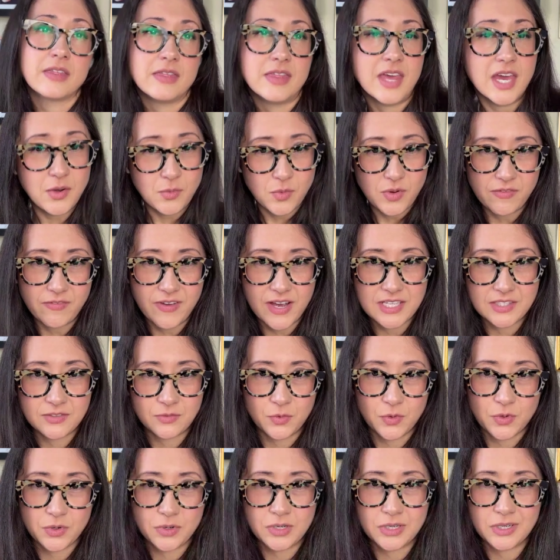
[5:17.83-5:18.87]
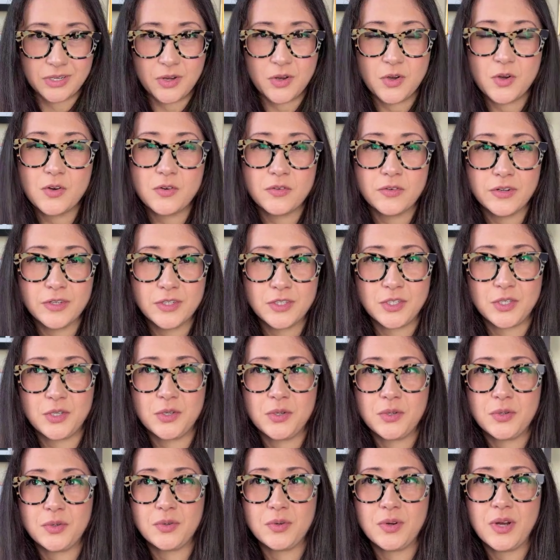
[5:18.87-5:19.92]
Then we fast forward over
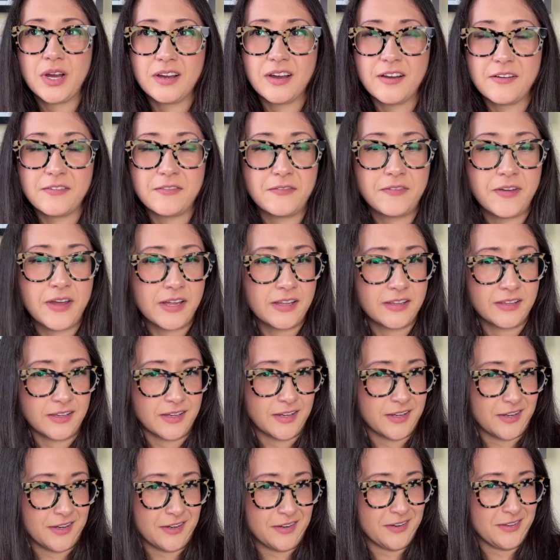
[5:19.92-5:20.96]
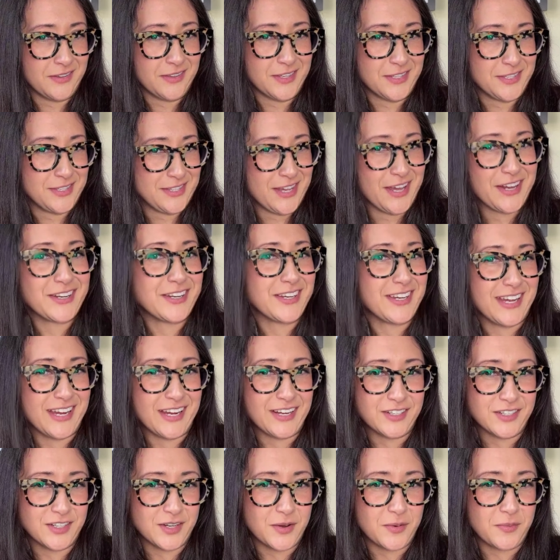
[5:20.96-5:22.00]
to Aphelion, the Sun
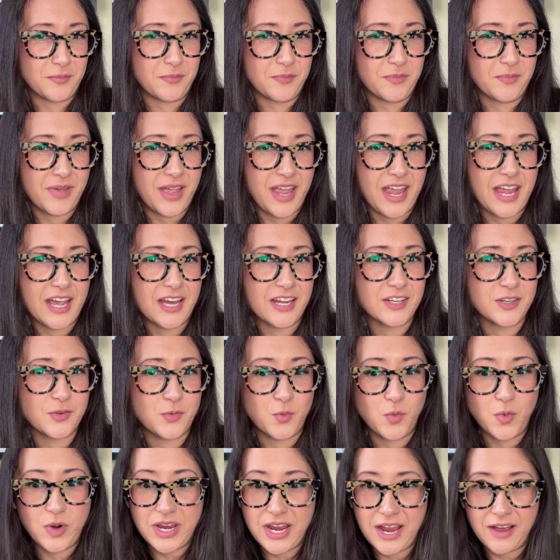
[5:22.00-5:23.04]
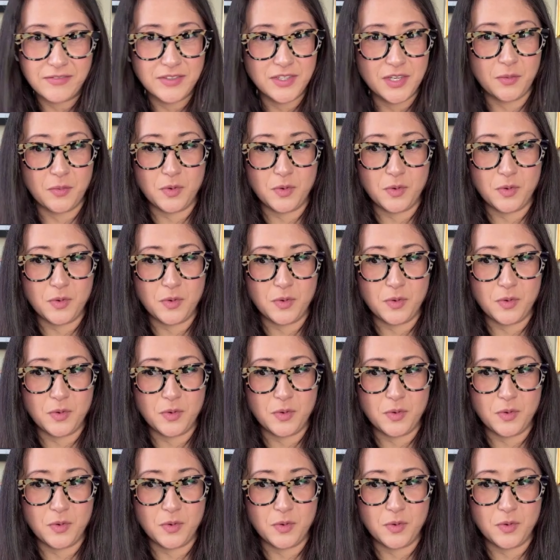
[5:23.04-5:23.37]
Kingdom, and we have some